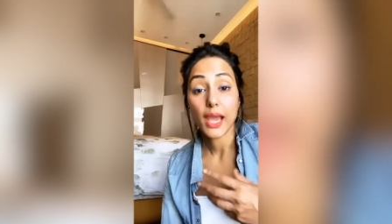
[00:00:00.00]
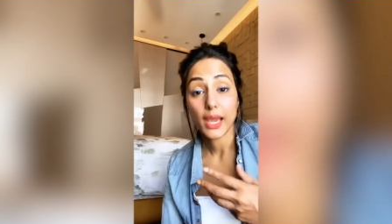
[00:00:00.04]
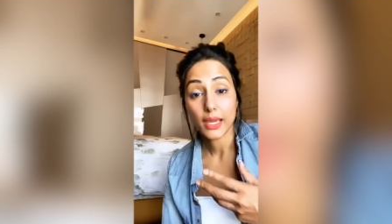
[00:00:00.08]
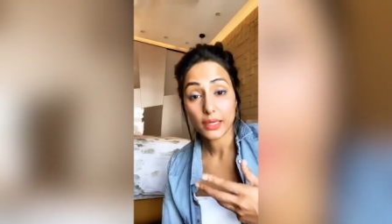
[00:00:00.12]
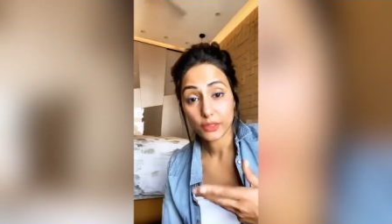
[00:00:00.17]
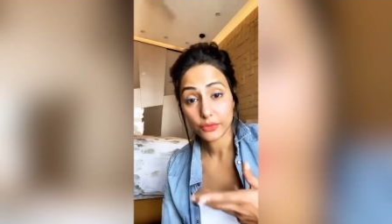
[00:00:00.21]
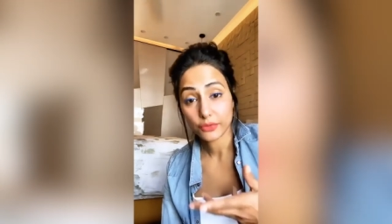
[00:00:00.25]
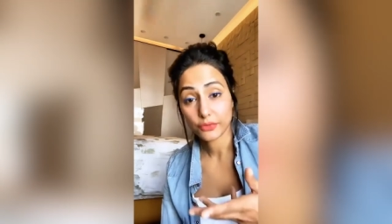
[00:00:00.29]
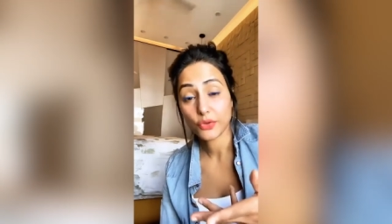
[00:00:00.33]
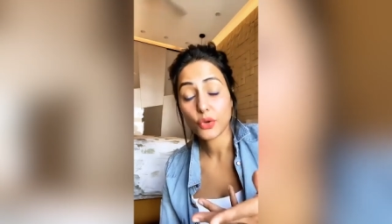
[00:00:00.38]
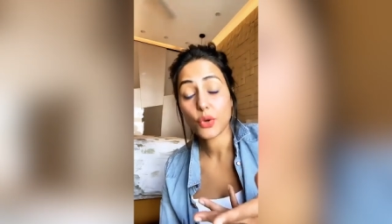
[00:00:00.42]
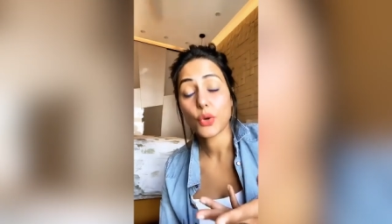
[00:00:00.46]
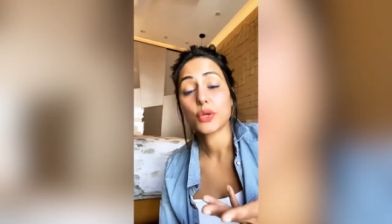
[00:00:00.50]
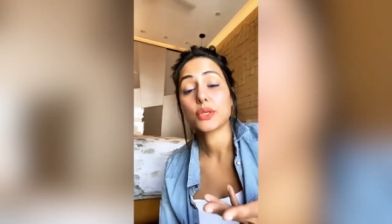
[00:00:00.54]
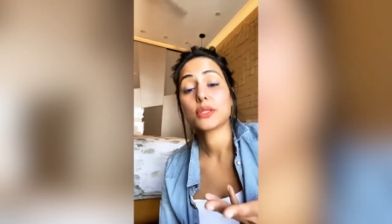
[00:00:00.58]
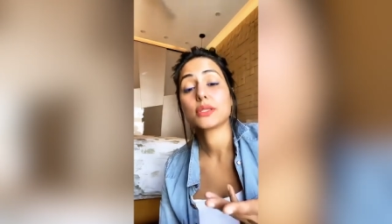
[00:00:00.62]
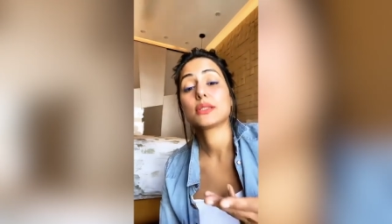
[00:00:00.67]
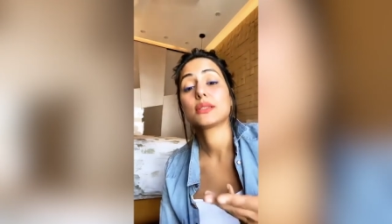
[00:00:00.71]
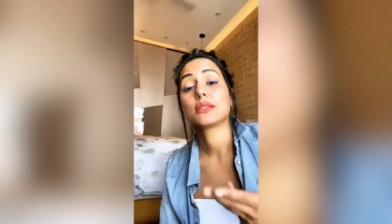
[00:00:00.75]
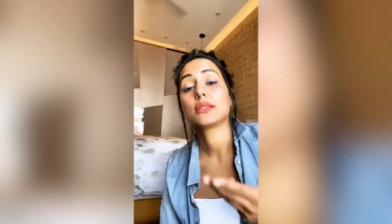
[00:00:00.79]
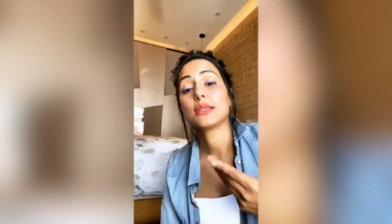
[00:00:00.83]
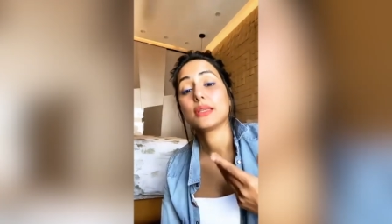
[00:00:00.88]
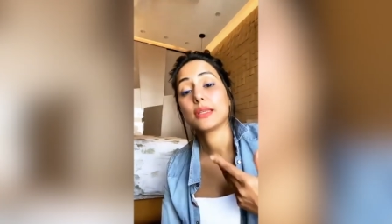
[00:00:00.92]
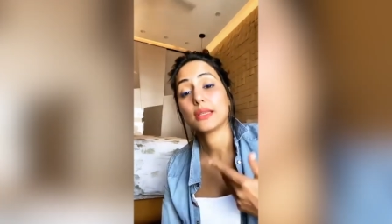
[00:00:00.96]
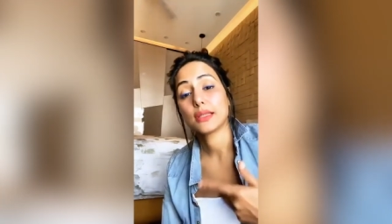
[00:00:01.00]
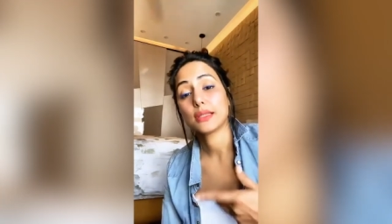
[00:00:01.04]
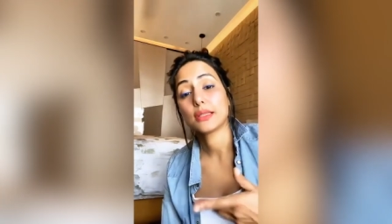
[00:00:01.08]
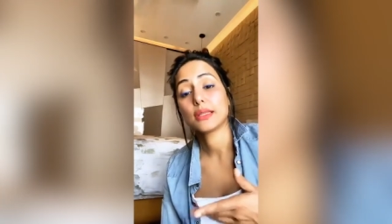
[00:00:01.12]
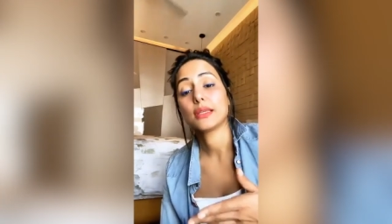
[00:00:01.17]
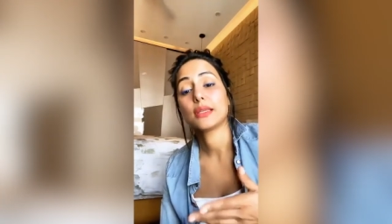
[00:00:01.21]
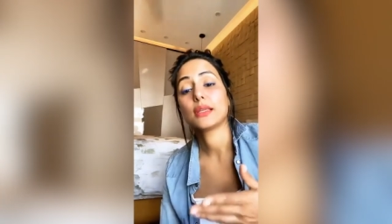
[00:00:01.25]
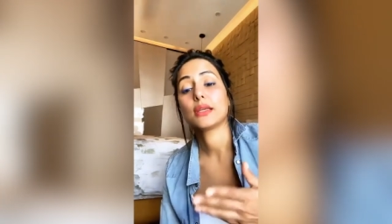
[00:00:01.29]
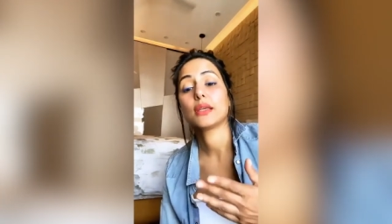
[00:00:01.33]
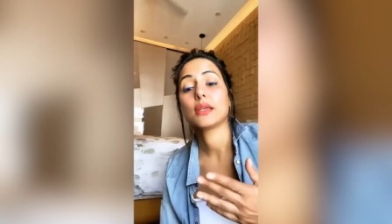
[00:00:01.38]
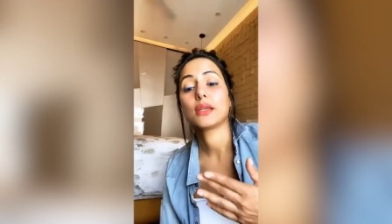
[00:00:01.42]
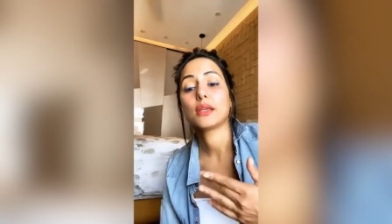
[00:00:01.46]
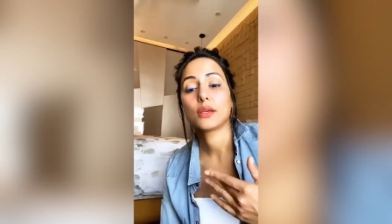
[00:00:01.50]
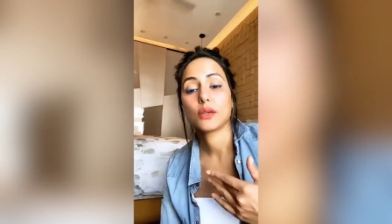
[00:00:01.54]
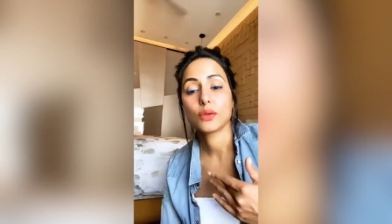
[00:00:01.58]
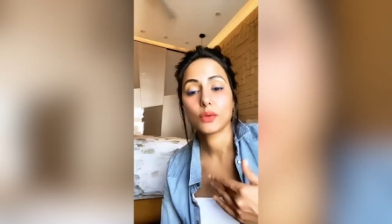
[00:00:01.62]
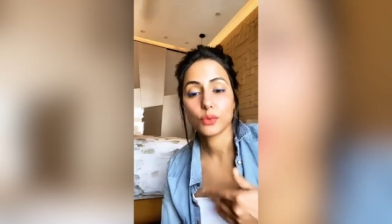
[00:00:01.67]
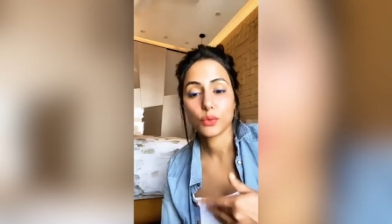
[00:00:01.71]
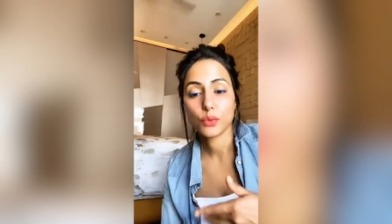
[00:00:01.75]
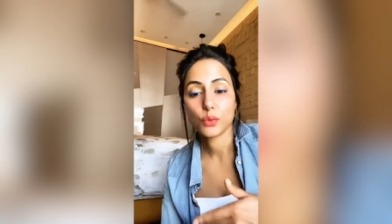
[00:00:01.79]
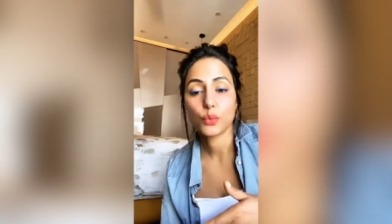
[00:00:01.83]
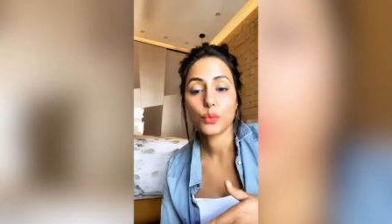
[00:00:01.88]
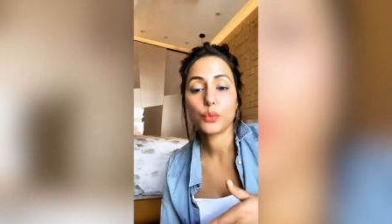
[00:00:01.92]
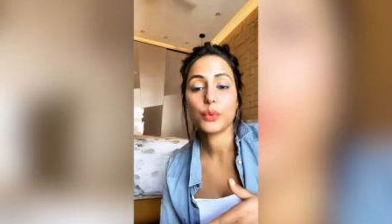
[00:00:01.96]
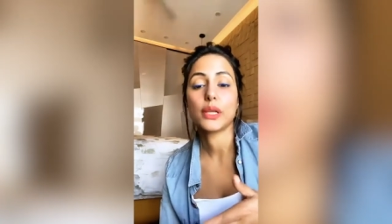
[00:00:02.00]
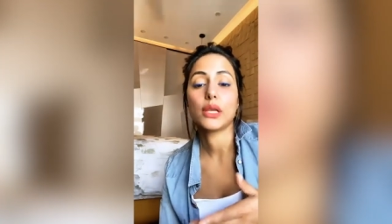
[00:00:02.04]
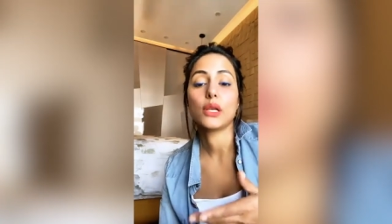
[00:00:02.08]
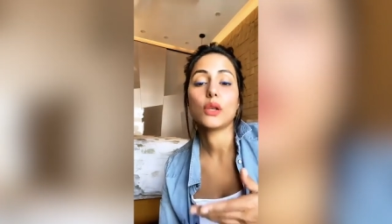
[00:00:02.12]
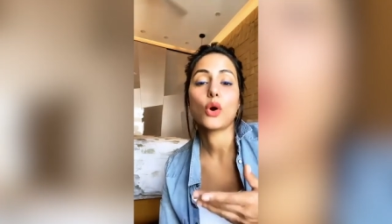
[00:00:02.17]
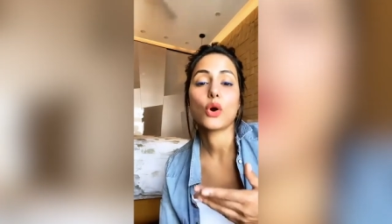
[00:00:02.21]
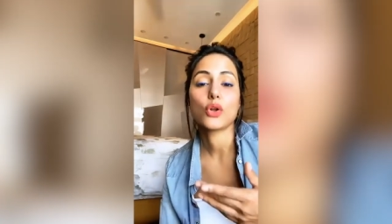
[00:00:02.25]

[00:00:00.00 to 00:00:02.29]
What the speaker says: and of course Dheere Dheere, we